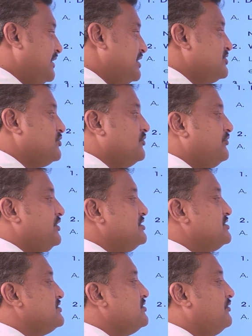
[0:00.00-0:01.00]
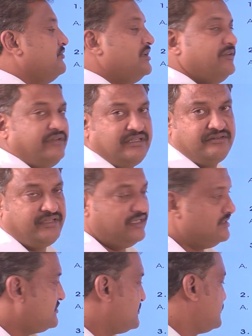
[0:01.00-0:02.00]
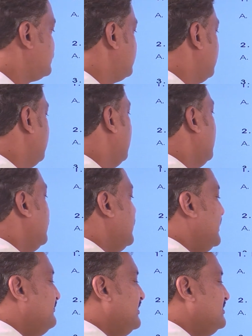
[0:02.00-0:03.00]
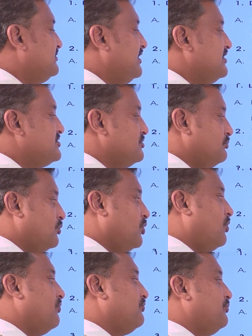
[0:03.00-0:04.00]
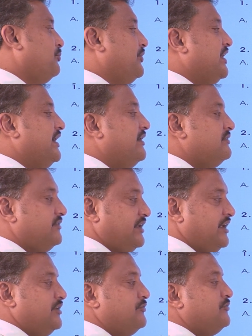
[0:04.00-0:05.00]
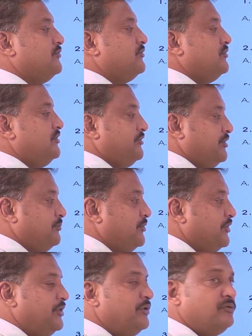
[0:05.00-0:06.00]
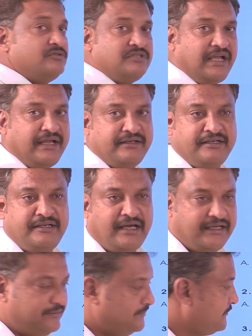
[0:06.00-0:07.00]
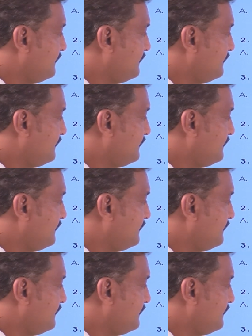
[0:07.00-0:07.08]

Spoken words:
any 2 features of living things. Living things move, breathe, eat food, reproduce and die.